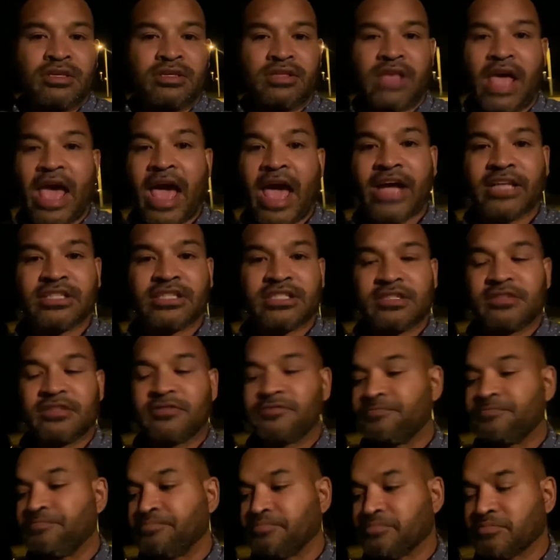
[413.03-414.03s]
active.
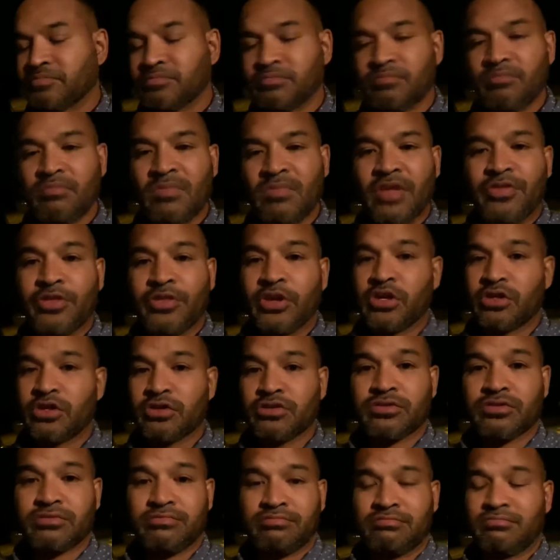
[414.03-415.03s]
The
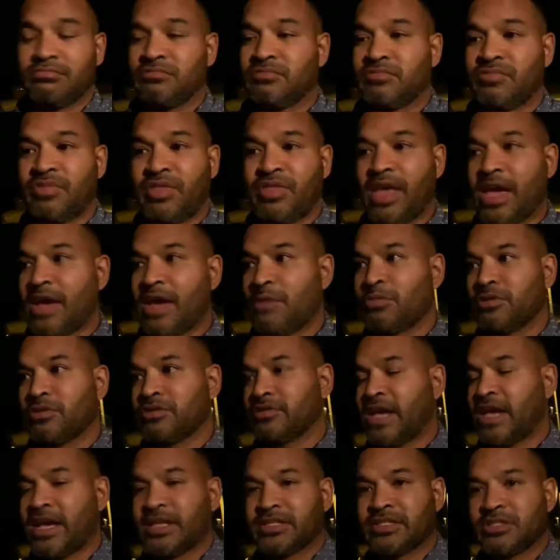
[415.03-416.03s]
girls, they were
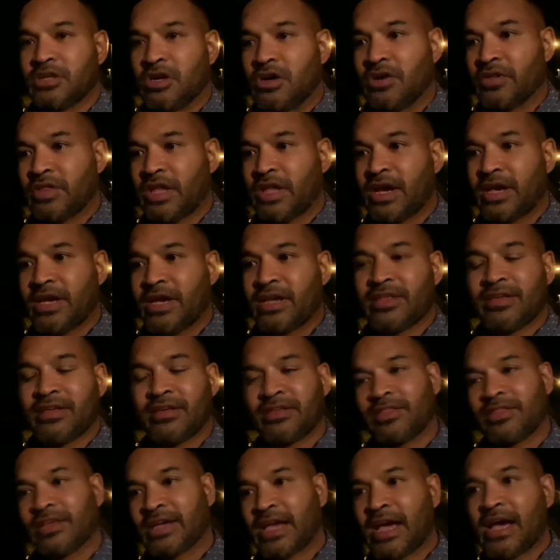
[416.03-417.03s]
dancing all night.
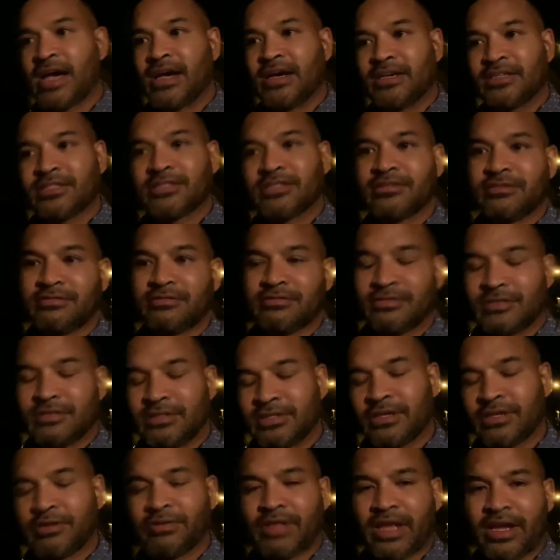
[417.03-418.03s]
The guys, you
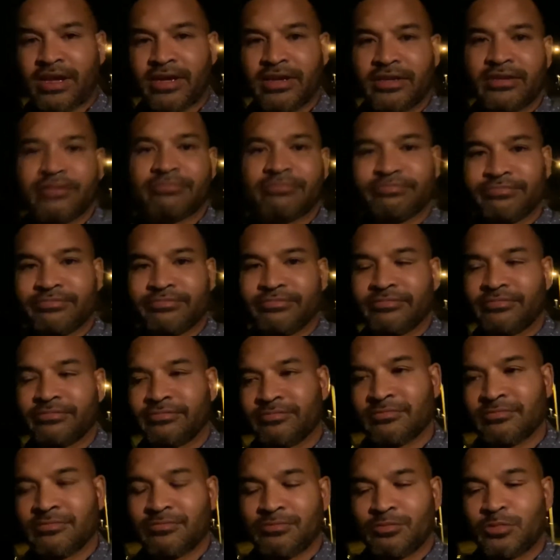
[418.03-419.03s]
know, they
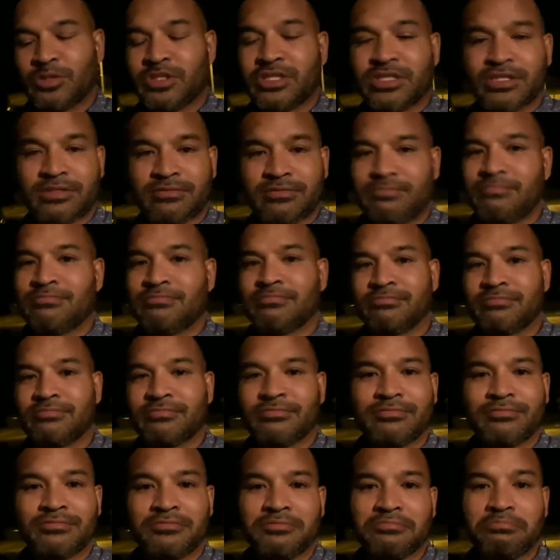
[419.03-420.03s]
were just
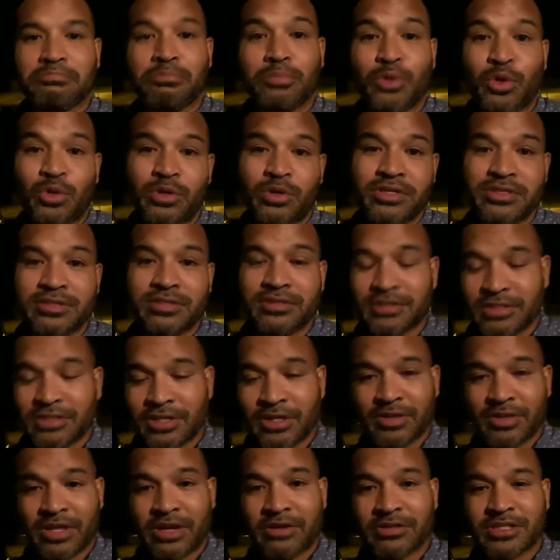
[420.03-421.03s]
boys. You
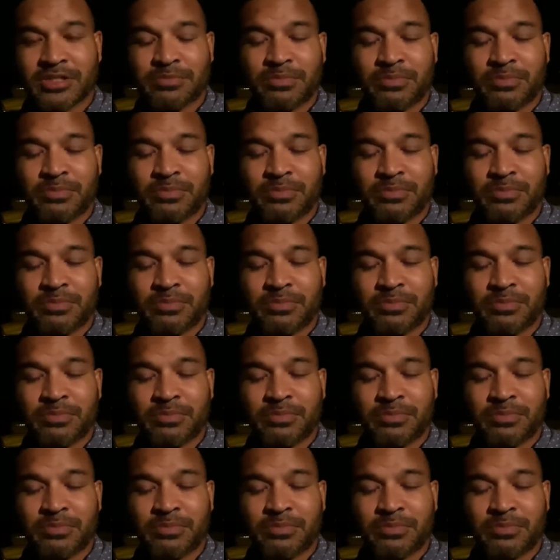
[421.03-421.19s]
know, they were just